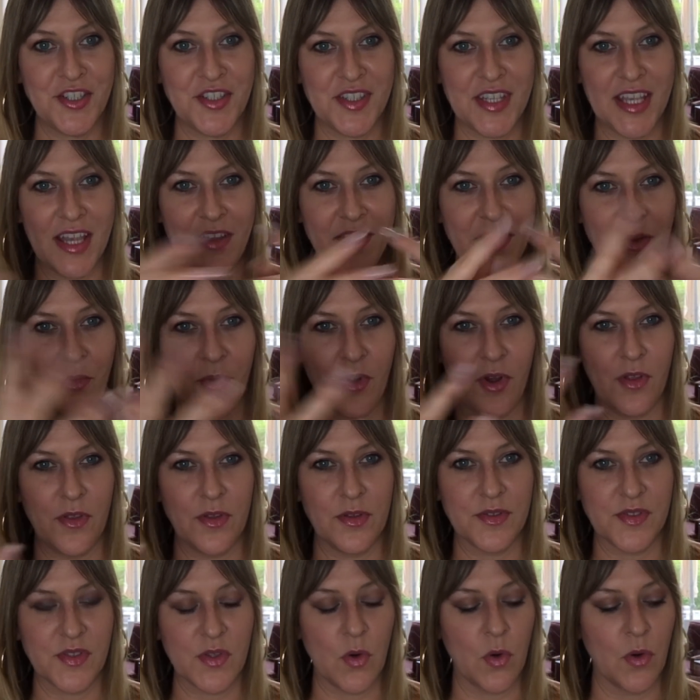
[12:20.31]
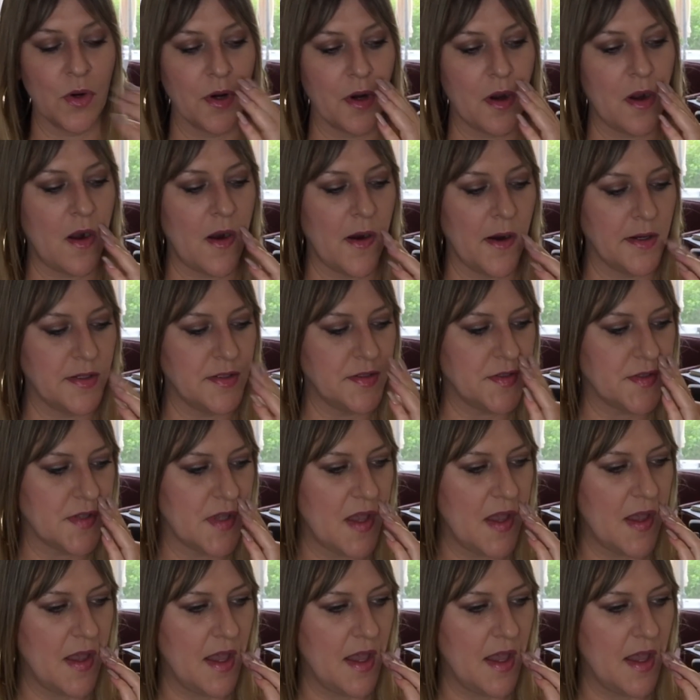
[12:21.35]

See how there were all those court cards?